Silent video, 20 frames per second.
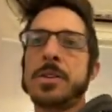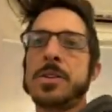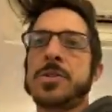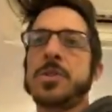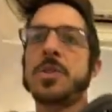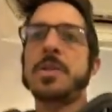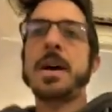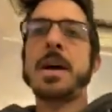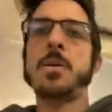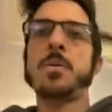
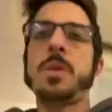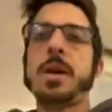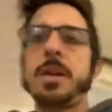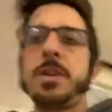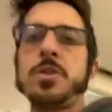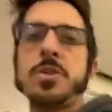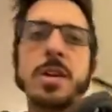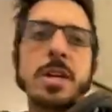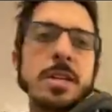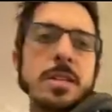So that way
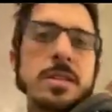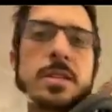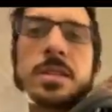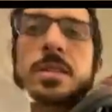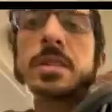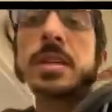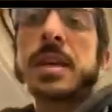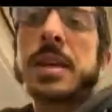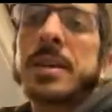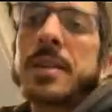you can
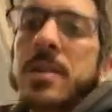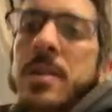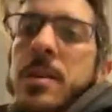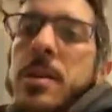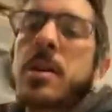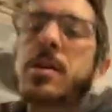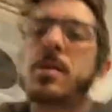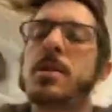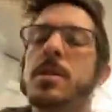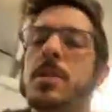sit
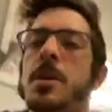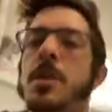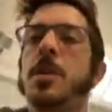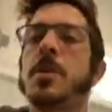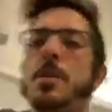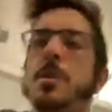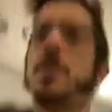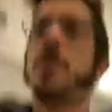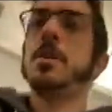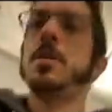
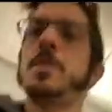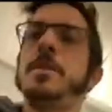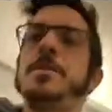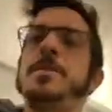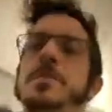on